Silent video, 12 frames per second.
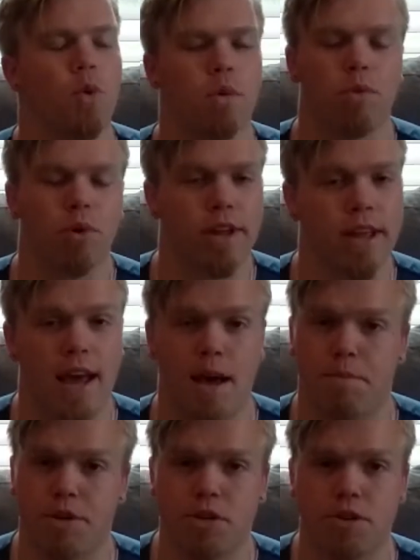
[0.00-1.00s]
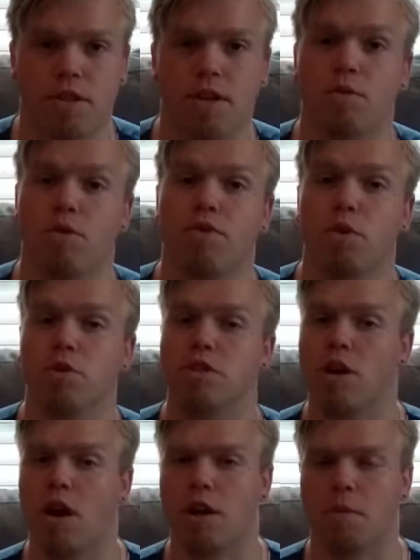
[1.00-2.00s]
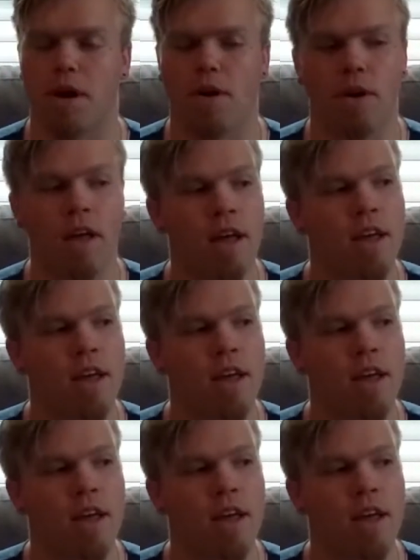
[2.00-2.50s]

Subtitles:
1.8 aperture that reviewers talk about.